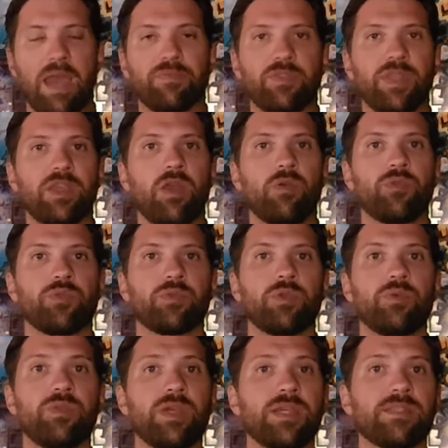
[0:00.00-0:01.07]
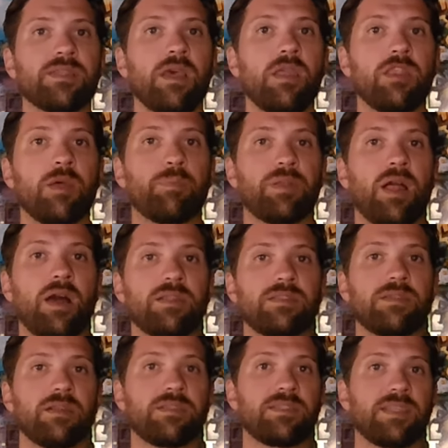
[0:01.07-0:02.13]
After they go through this, the plot
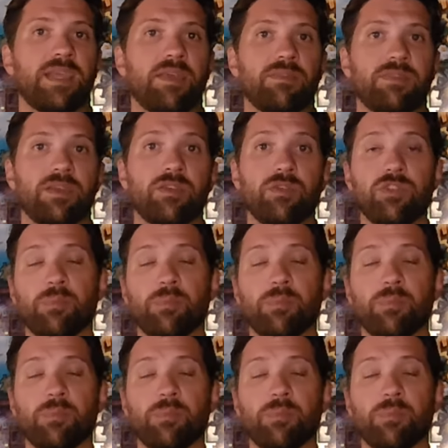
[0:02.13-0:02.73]
starts to get thicker,